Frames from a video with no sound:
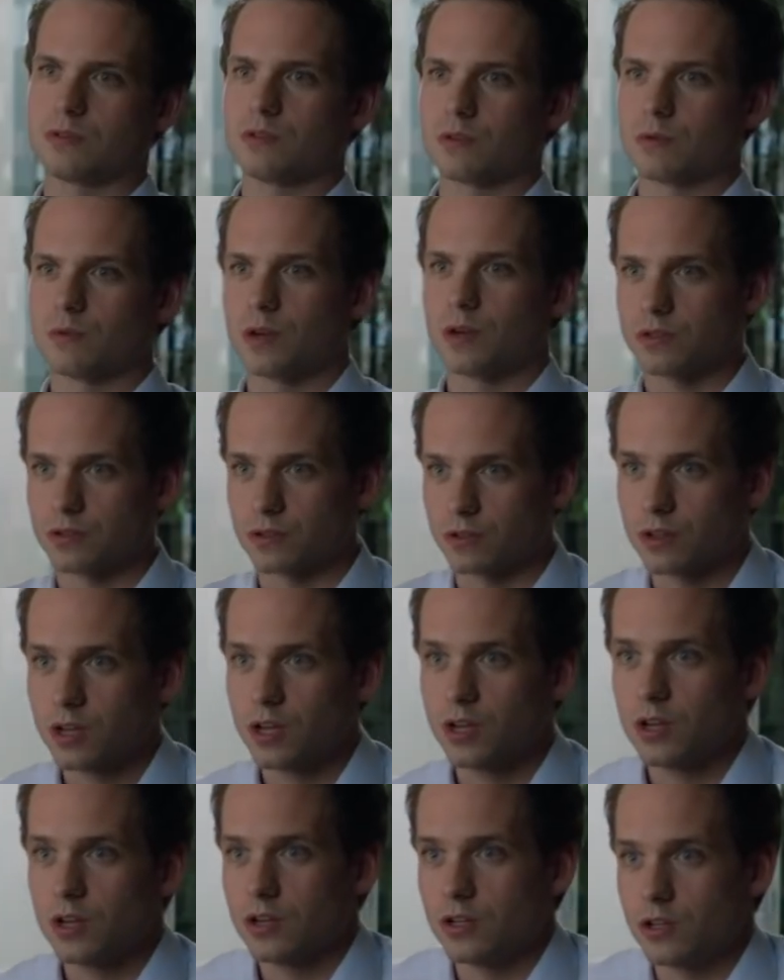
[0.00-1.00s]
ones. Look,
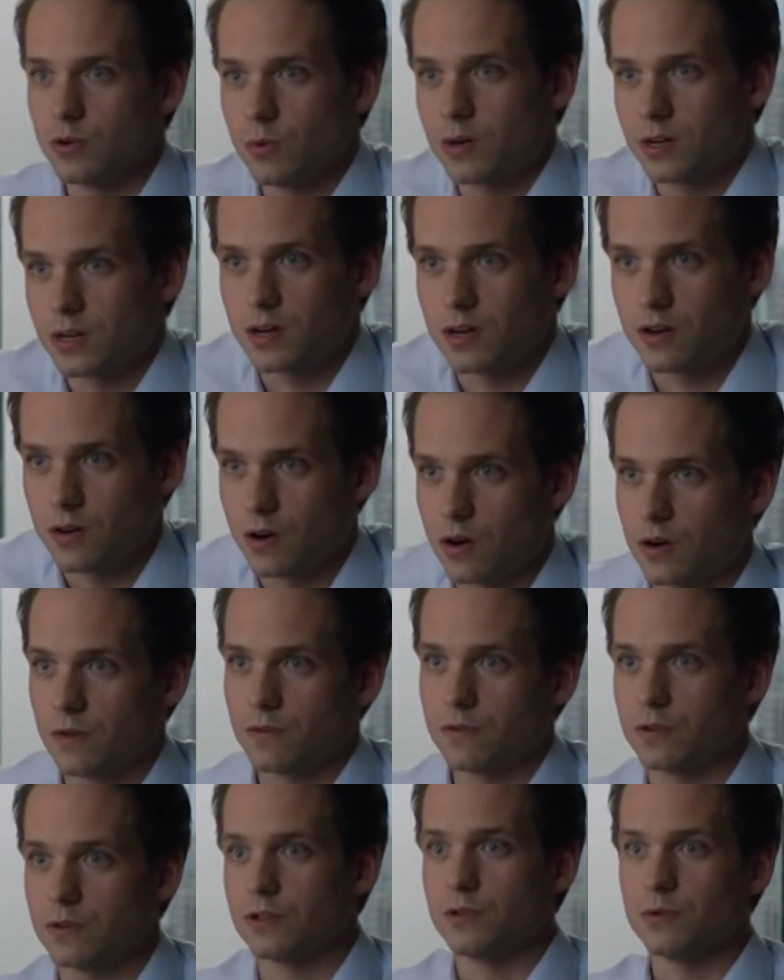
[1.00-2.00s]
Rachel, you want to get into
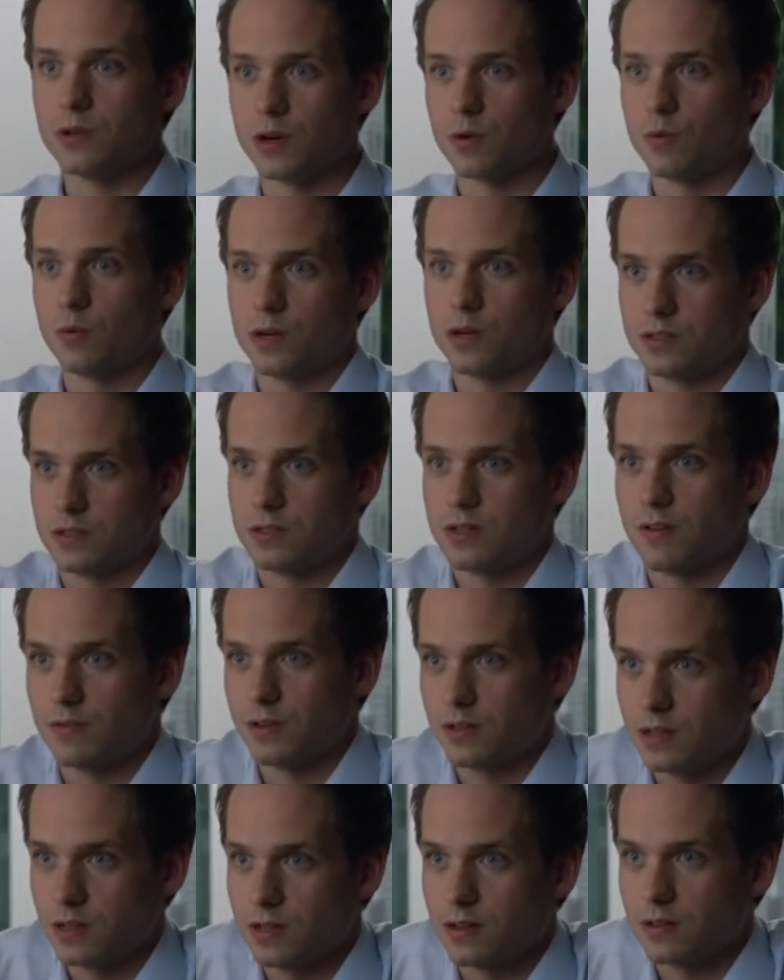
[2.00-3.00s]
Harvard, you need a
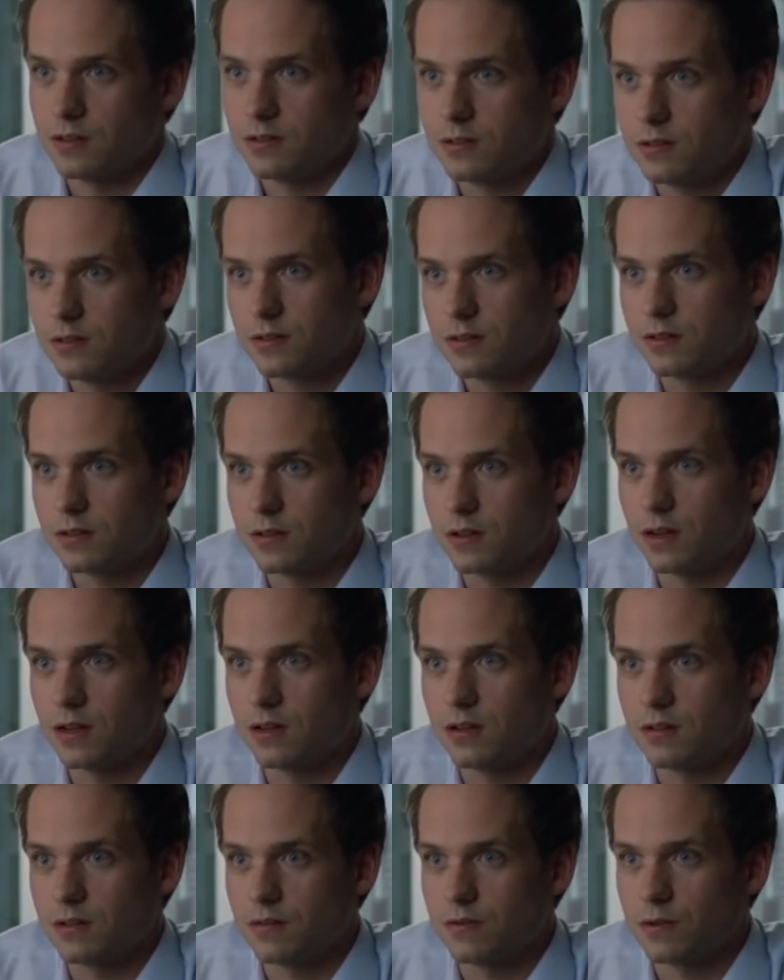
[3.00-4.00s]
170.
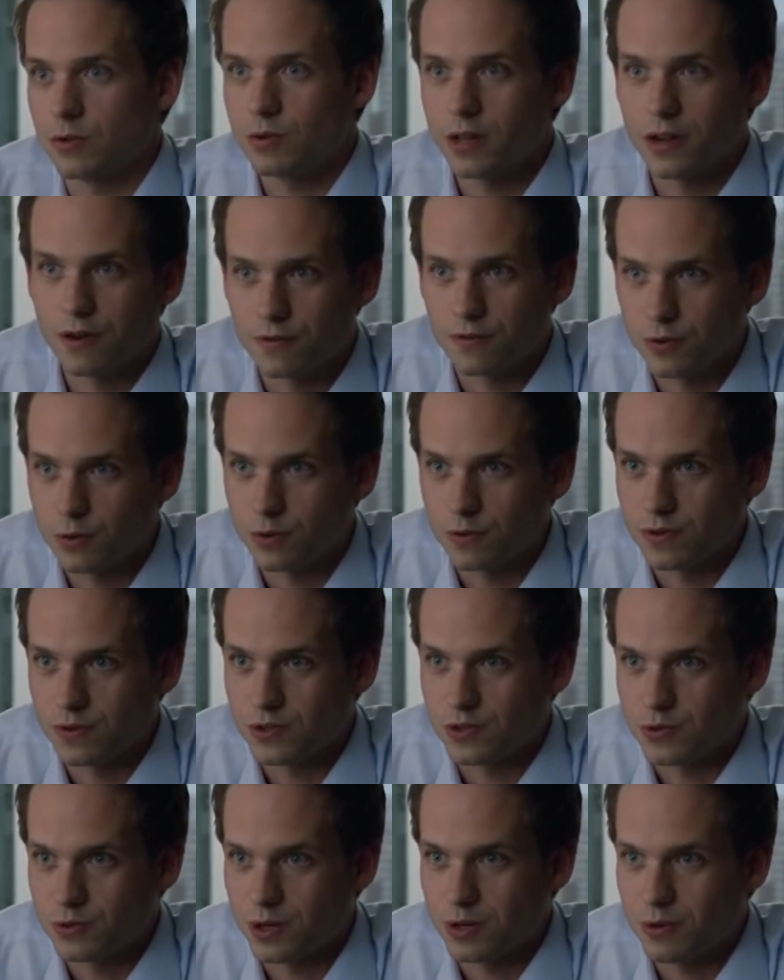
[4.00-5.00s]
Okay? If you let a few
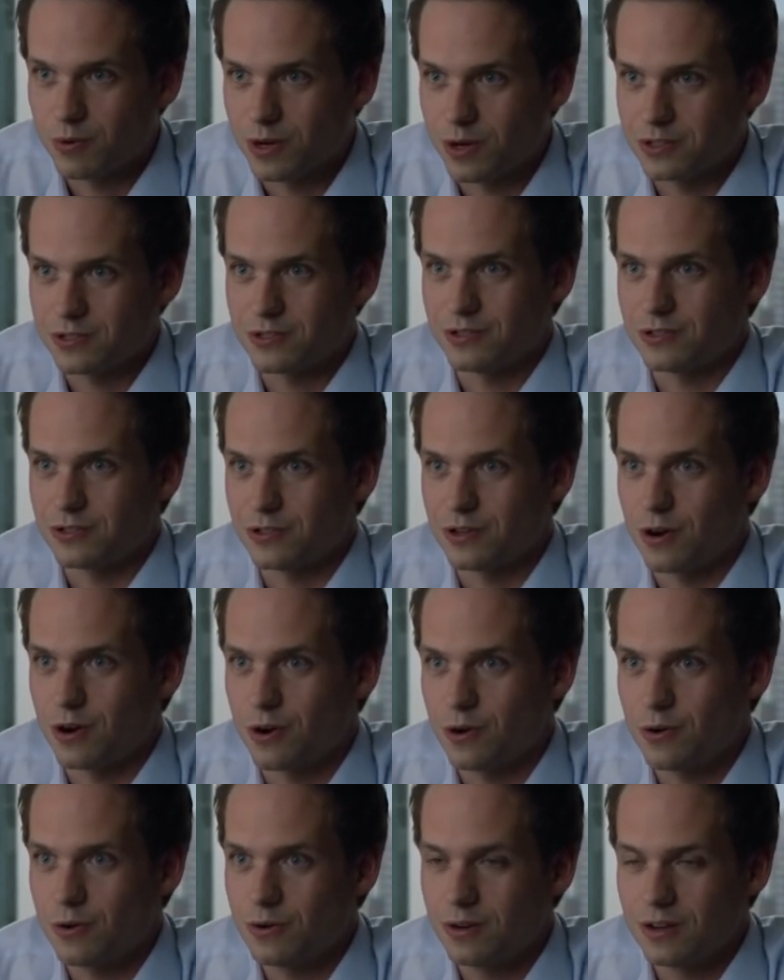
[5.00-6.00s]
of these trick questions
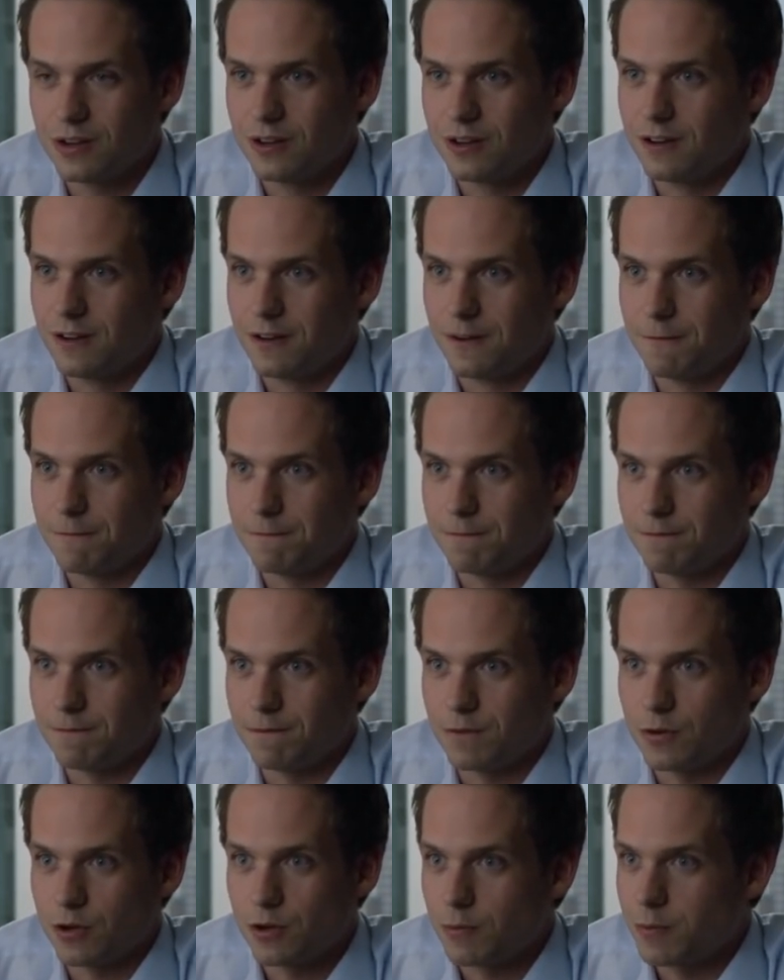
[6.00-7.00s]
go,
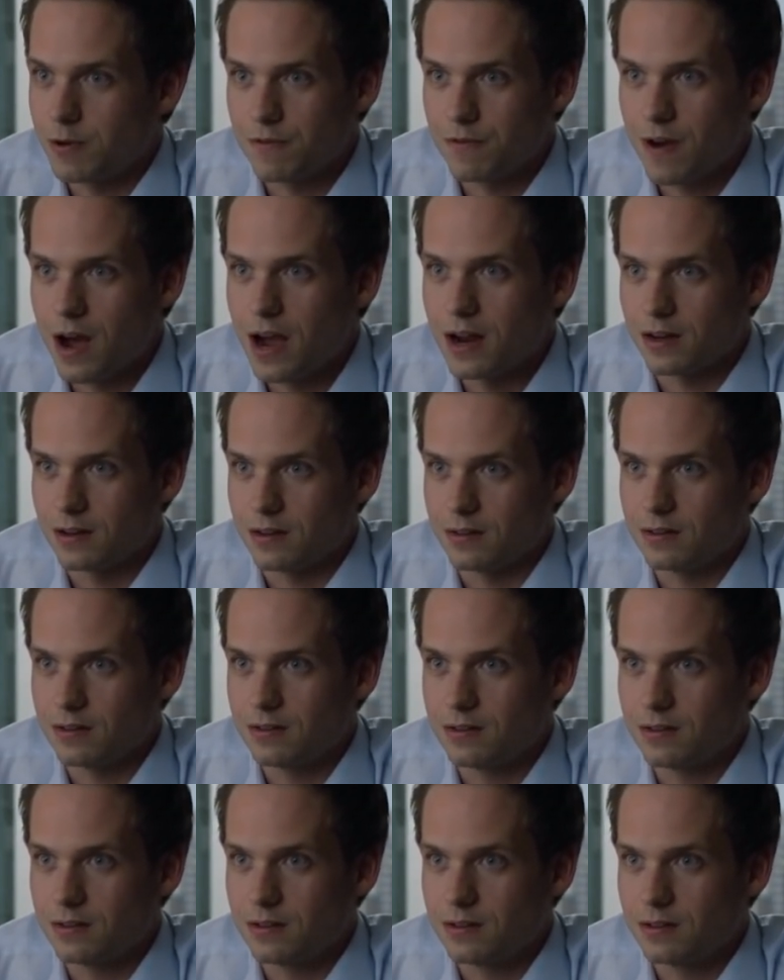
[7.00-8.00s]
you're going to be fine.
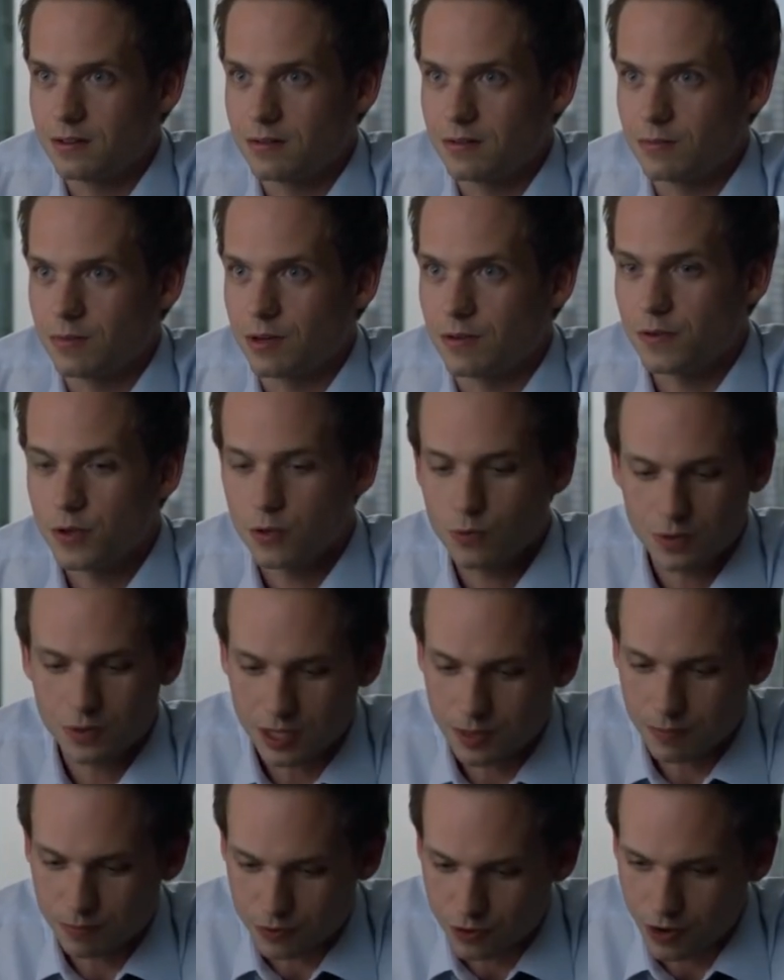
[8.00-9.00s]
But if you
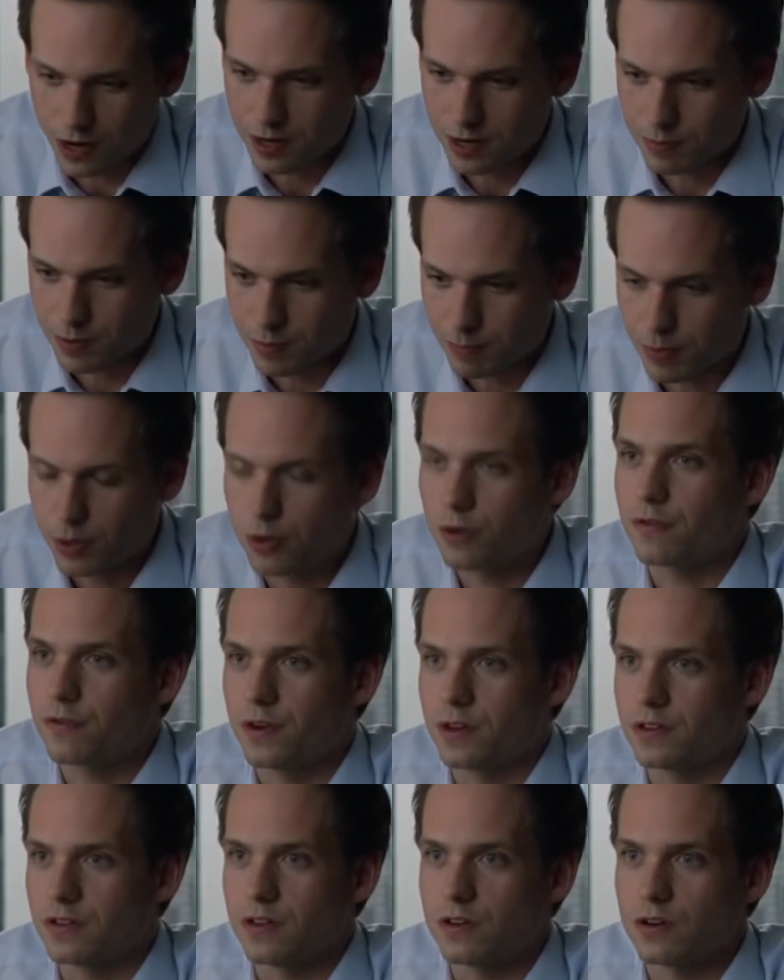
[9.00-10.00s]
keep trying to be
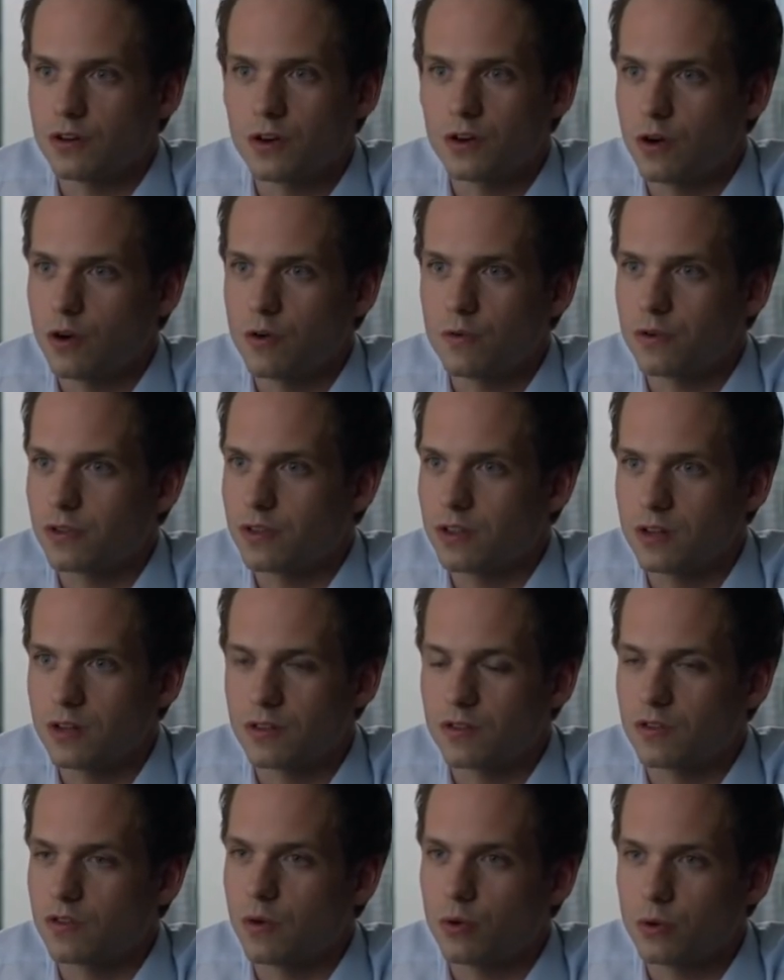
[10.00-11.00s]
perfect, and you're going to
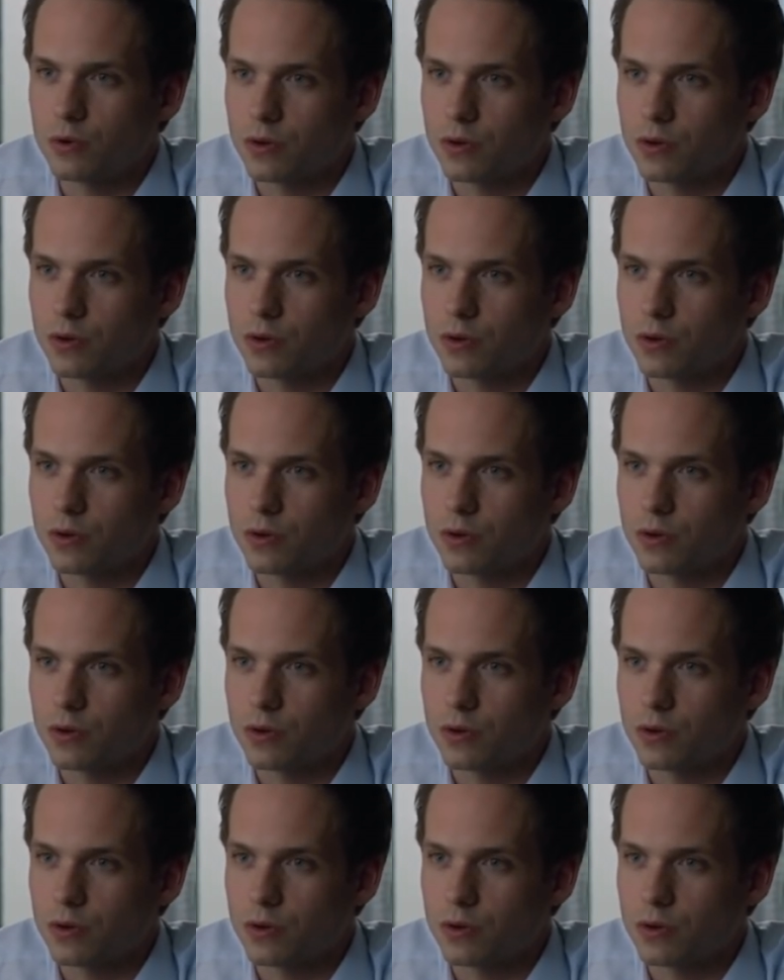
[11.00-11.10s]
overthink this